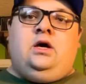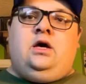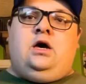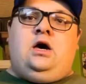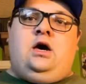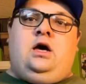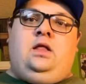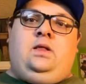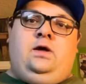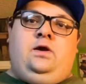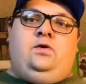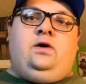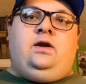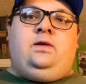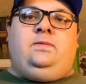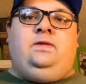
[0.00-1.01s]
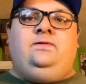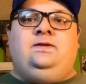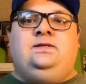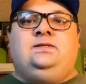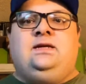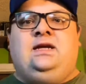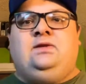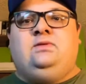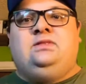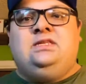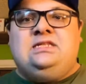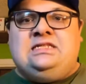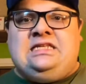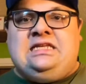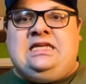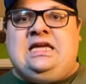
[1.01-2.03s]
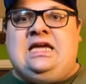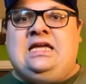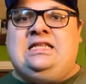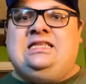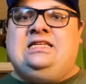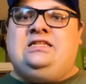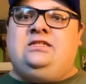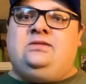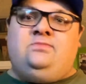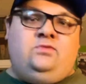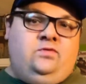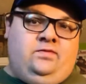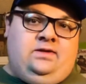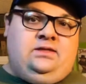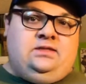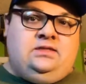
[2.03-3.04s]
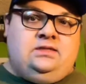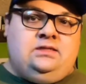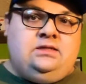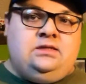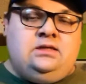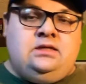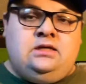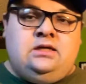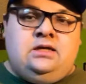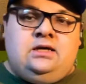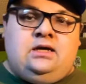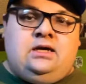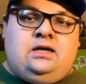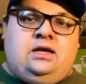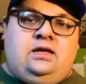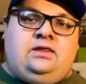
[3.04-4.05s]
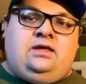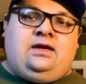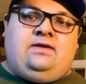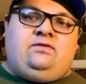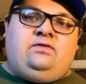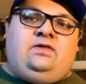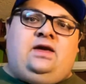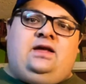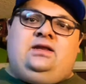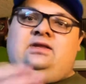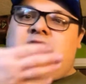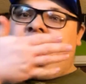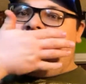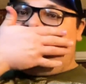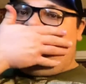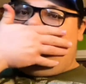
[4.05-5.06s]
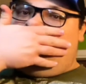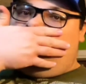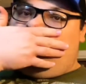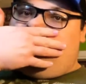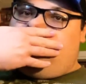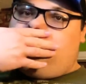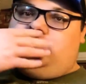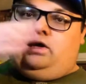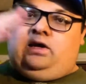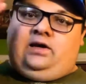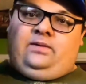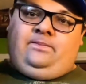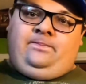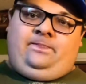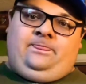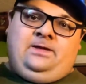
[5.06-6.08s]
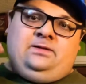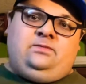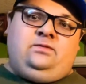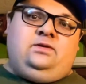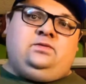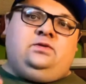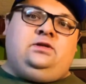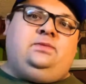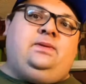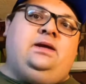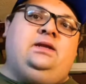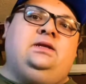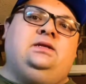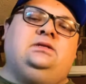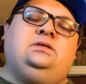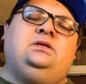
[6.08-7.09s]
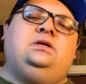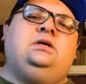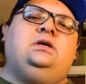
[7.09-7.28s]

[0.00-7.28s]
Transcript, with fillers: Uh, later on, I believe he signed with Disney and did some movies. And I think after that, he started doing, um, his movies were independent.